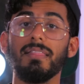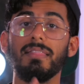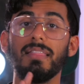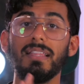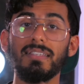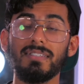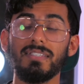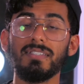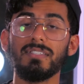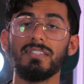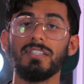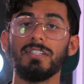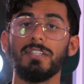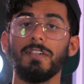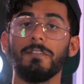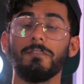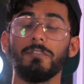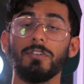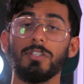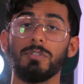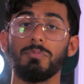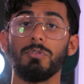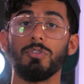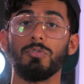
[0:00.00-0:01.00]
This is the
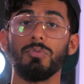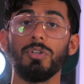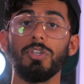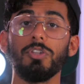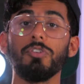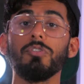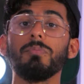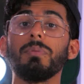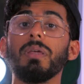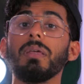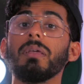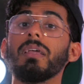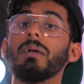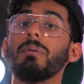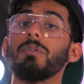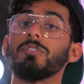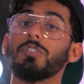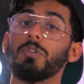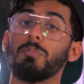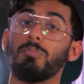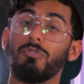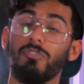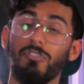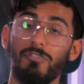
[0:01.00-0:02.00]
difference between you being able
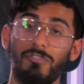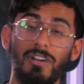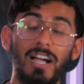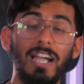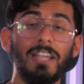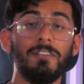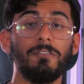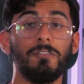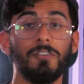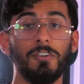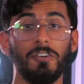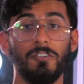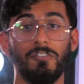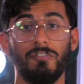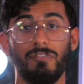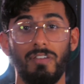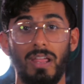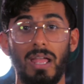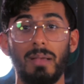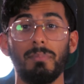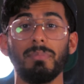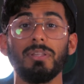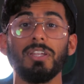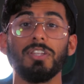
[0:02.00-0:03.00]
to provide for your
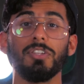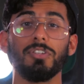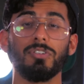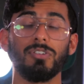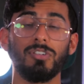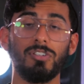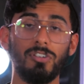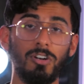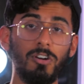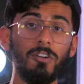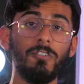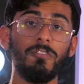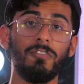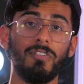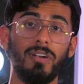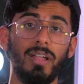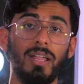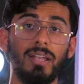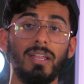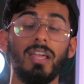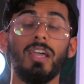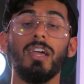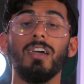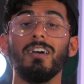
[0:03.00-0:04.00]
family and your
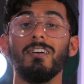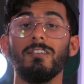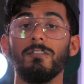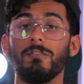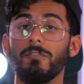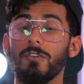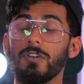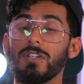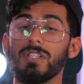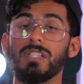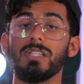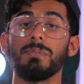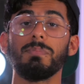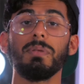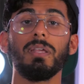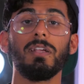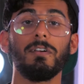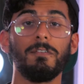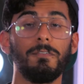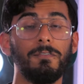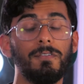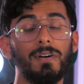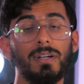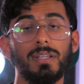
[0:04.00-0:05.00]
girlfriend versus being
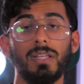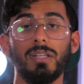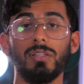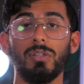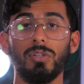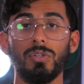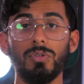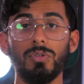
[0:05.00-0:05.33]
a fucking